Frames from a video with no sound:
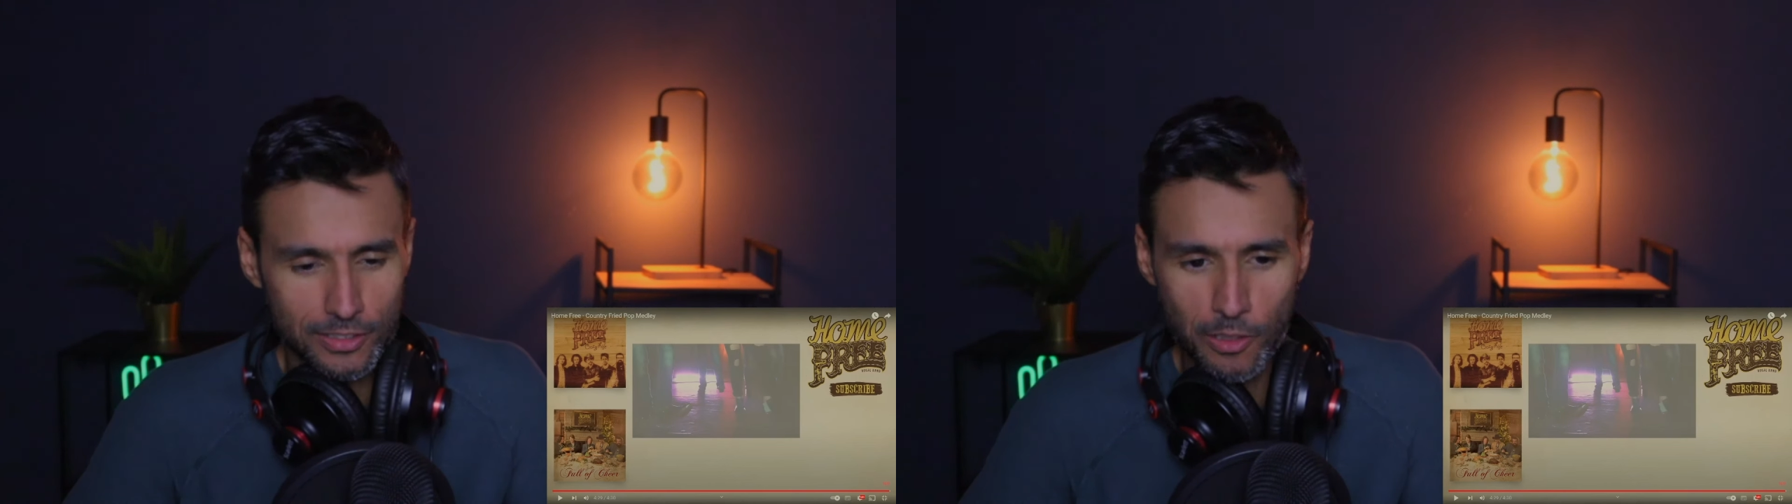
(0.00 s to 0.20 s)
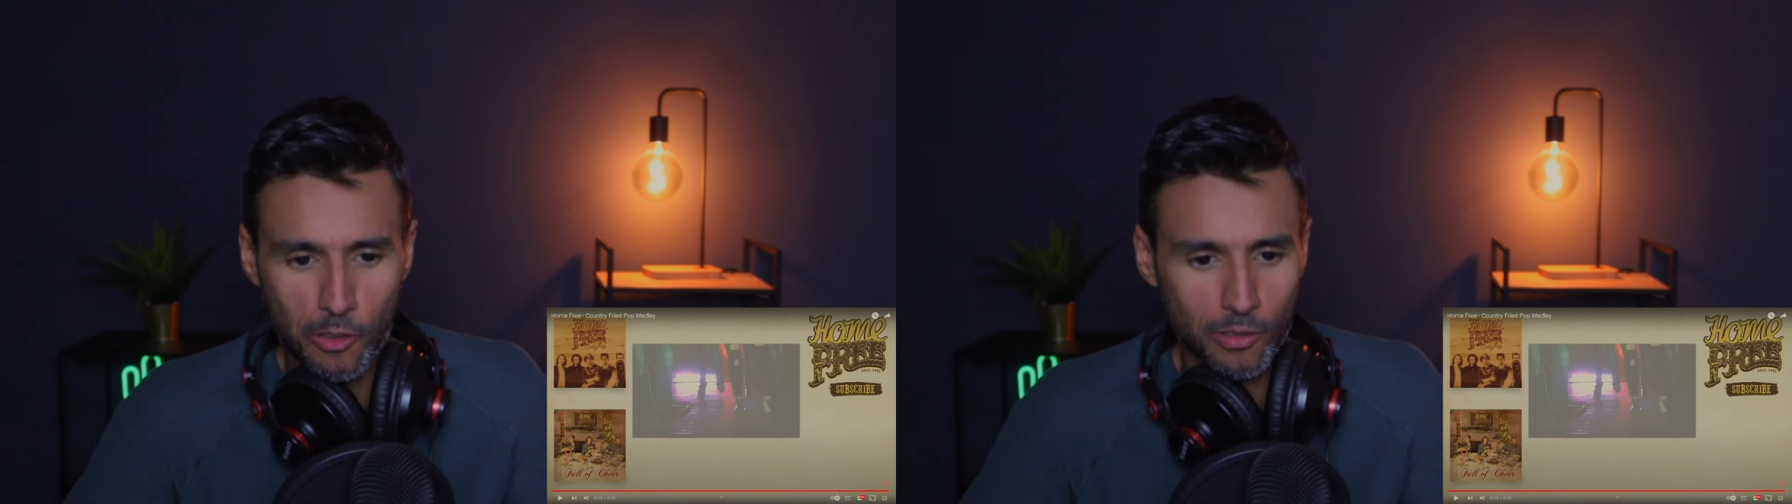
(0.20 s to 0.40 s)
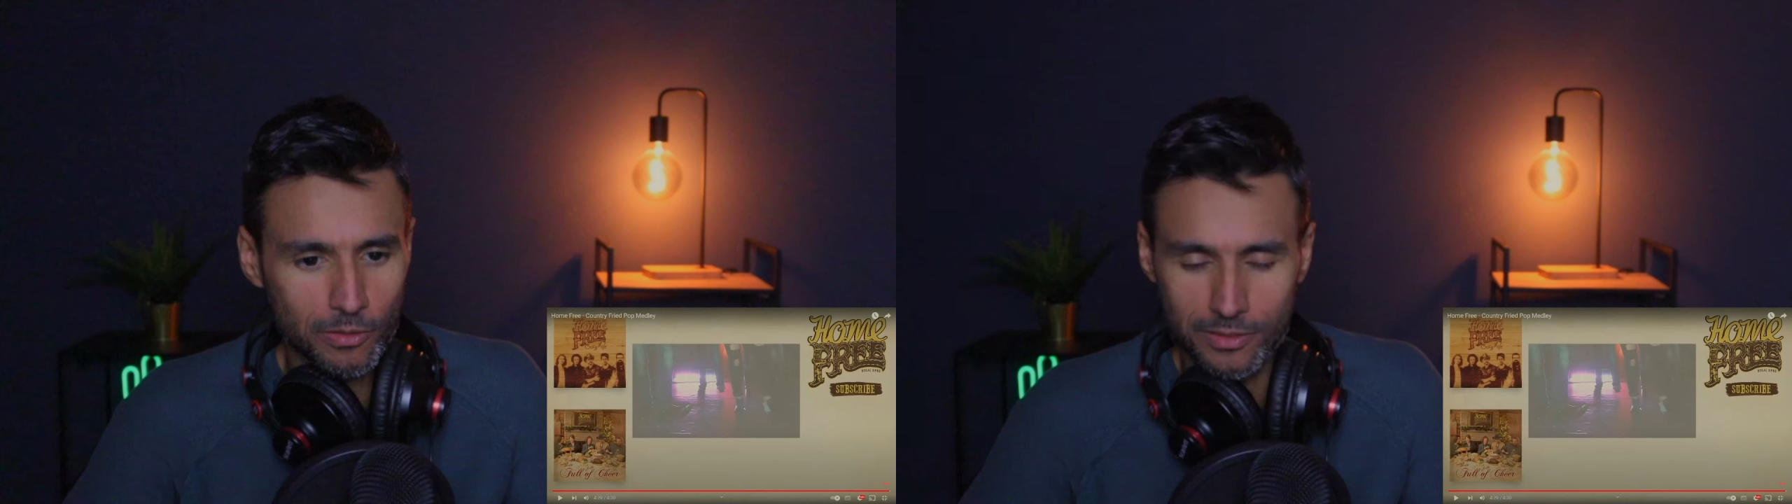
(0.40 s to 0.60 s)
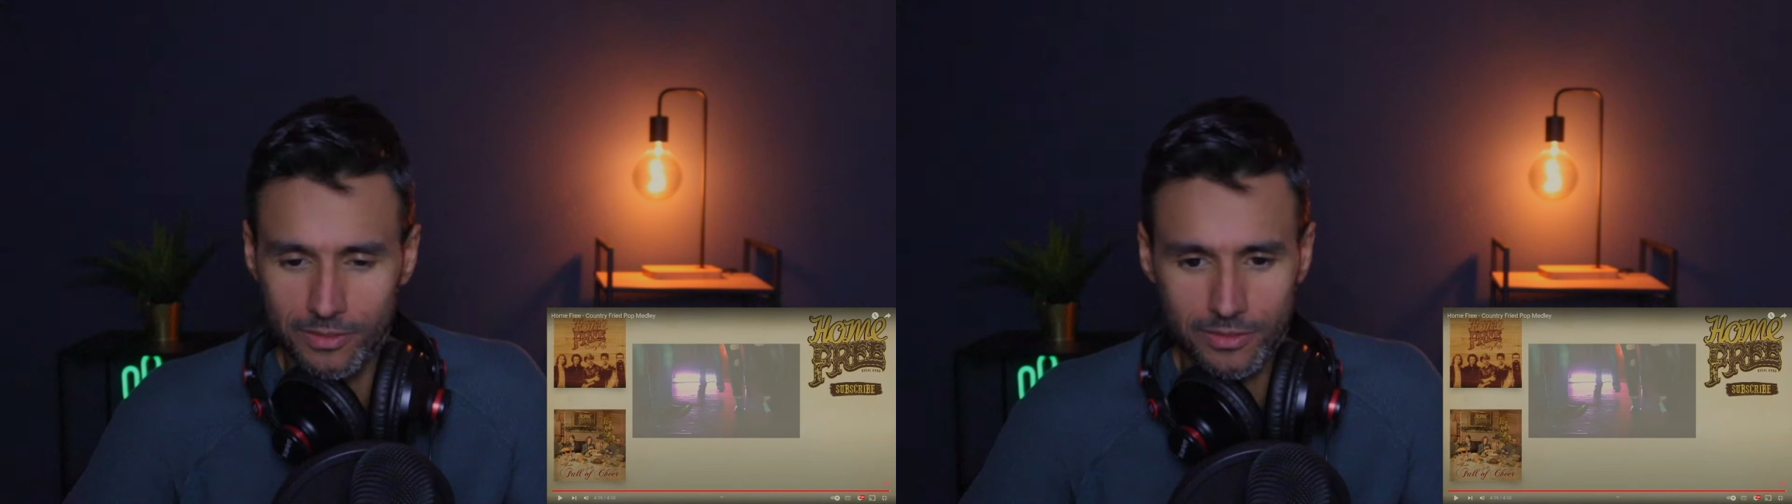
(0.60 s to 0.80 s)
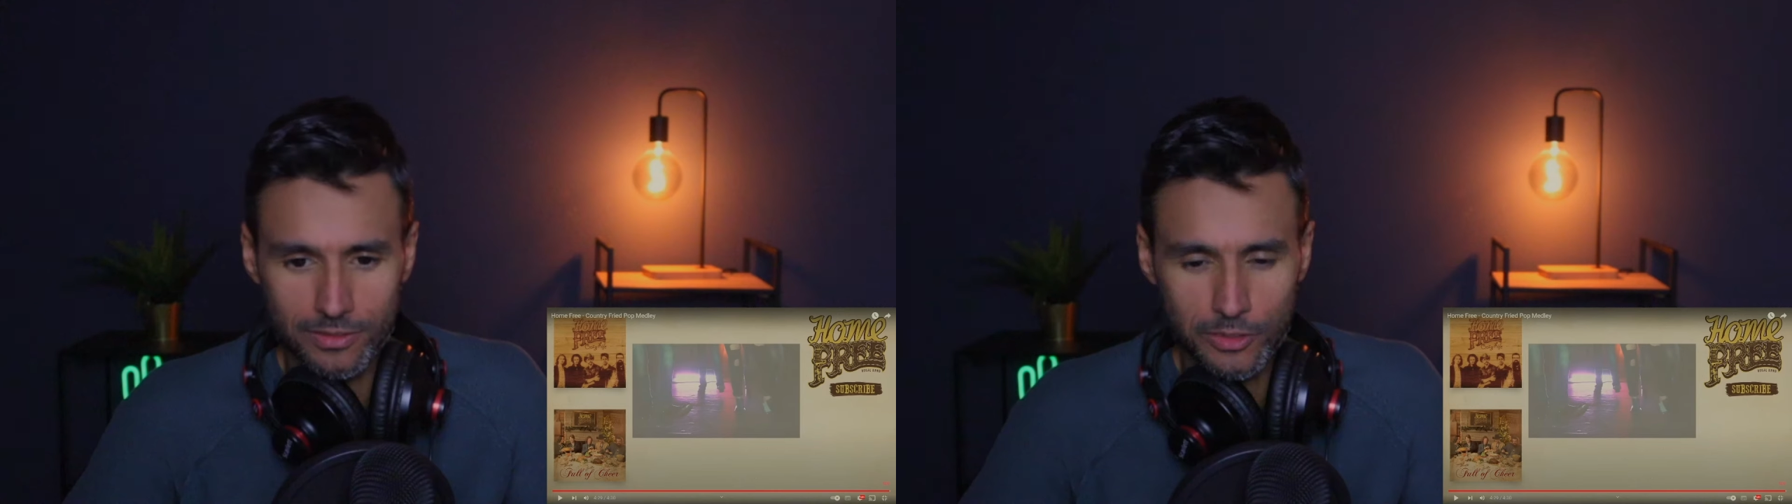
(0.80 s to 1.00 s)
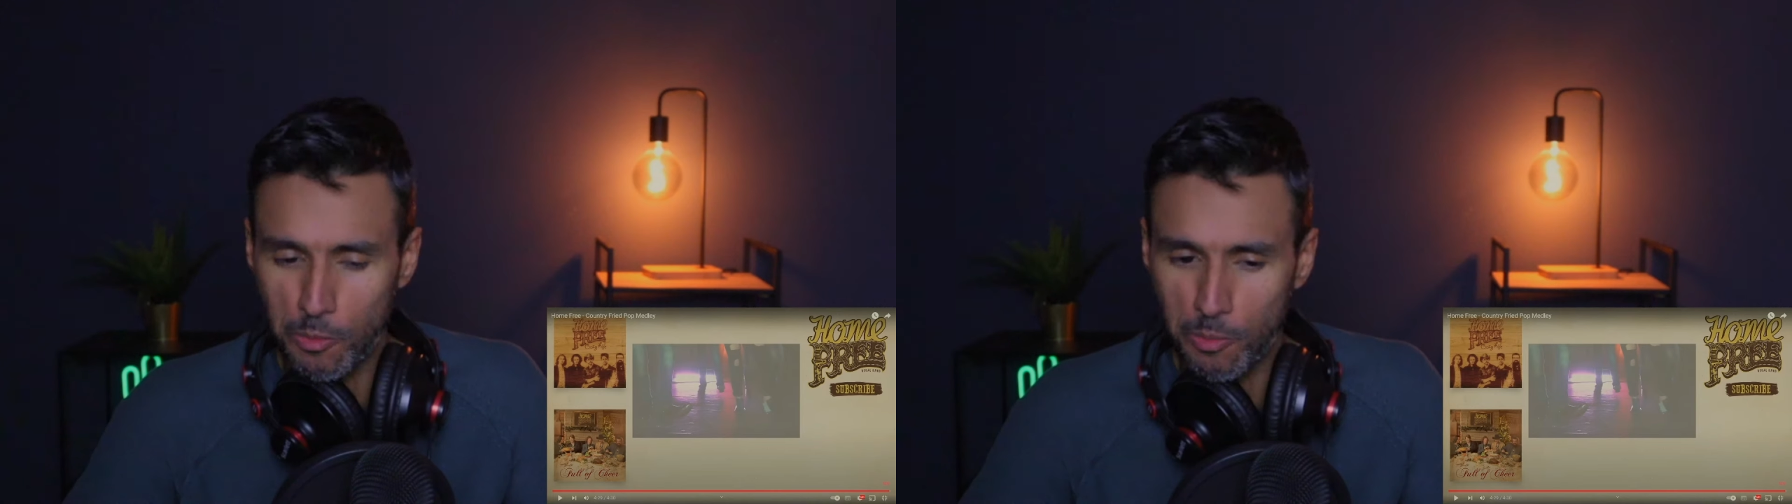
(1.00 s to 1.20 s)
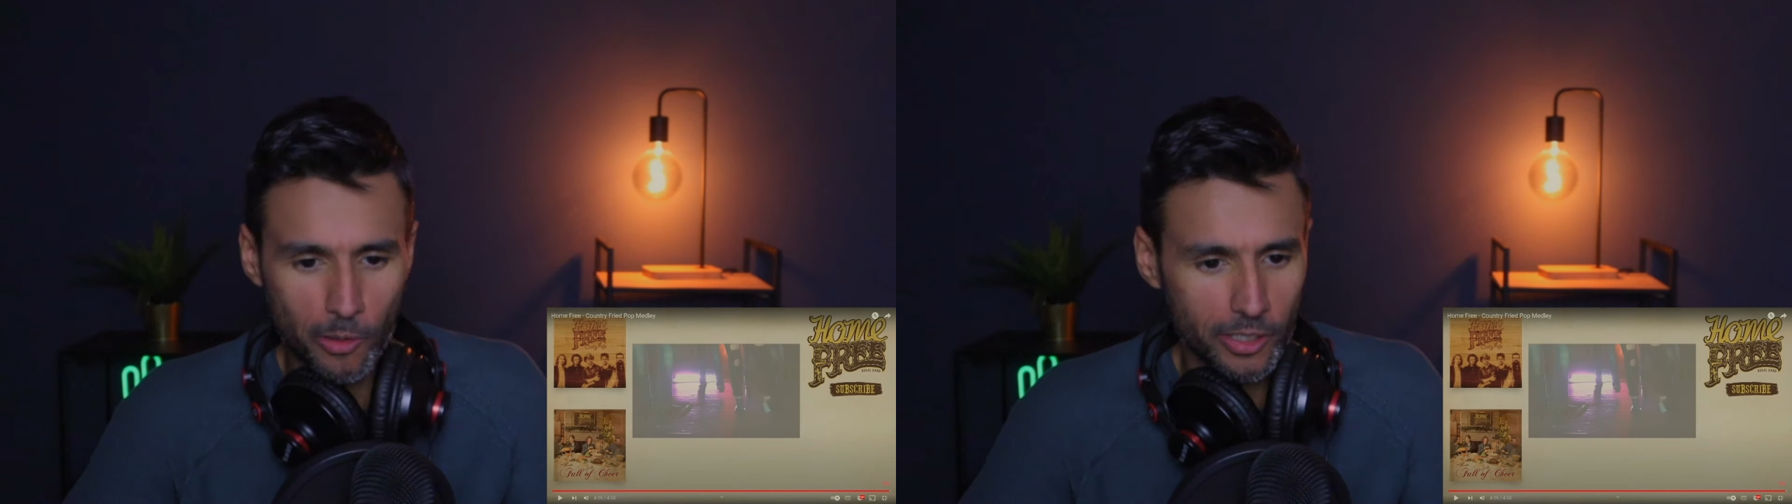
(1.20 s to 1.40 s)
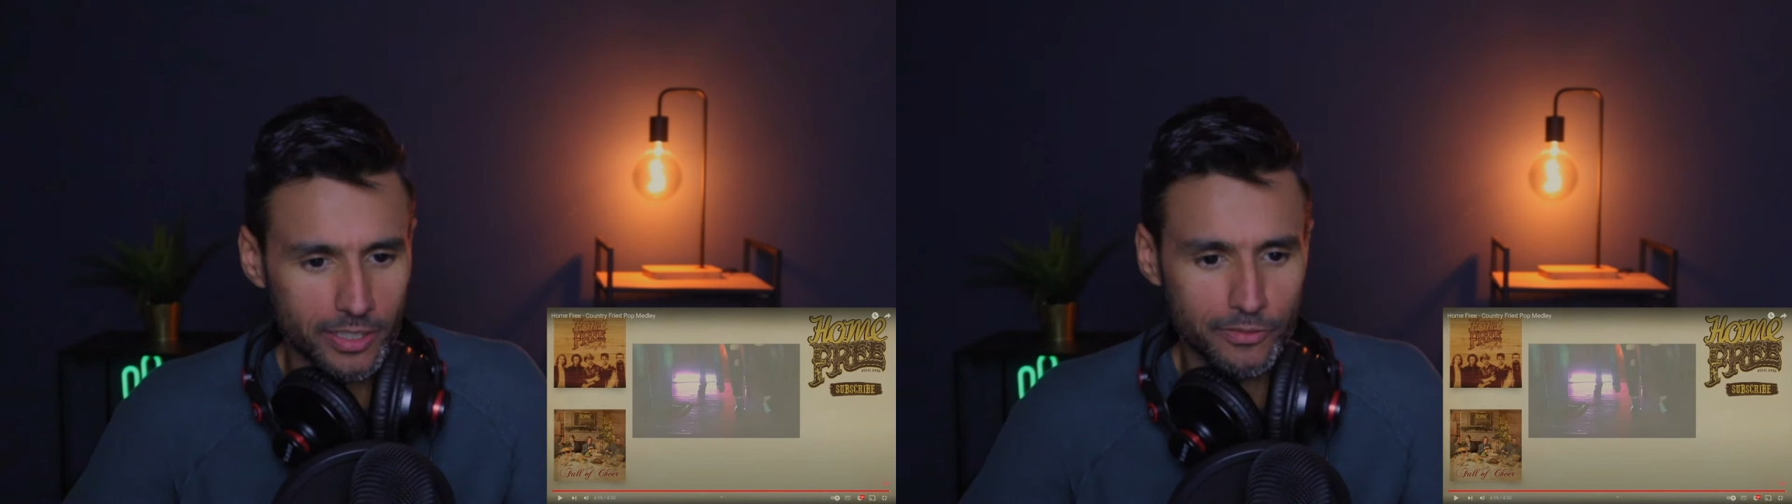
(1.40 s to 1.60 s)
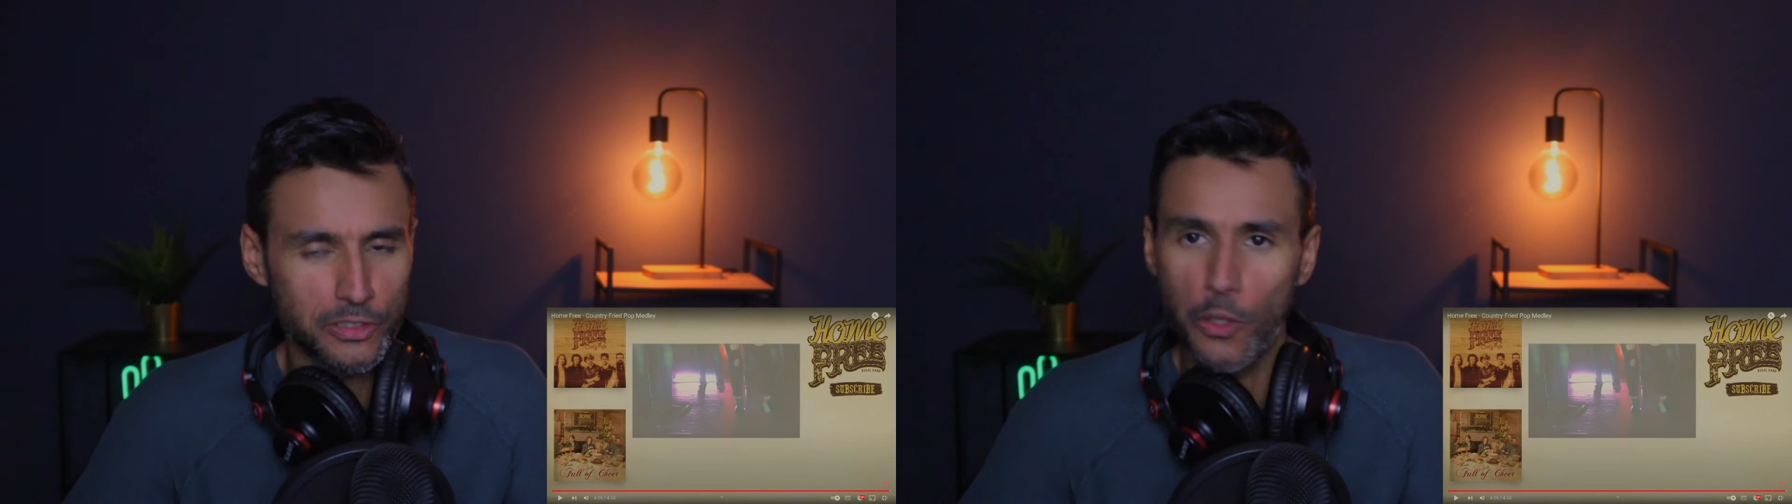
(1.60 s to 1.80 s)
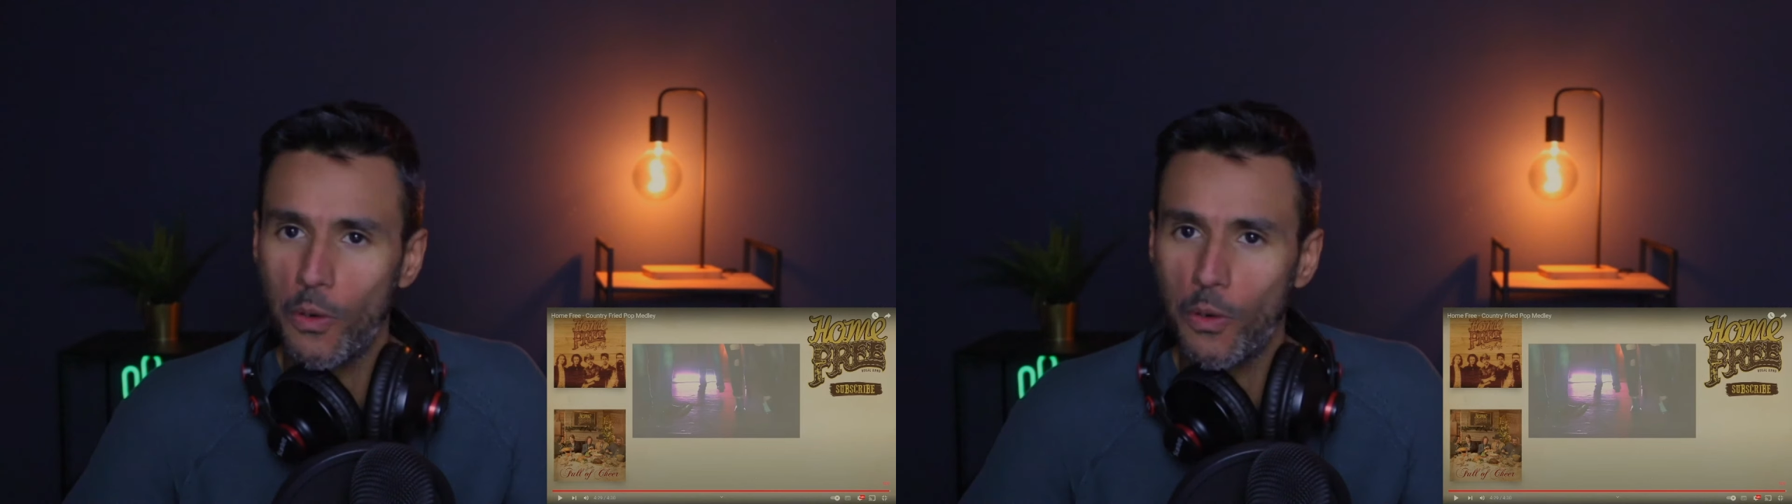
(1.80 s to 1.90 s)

So supportive,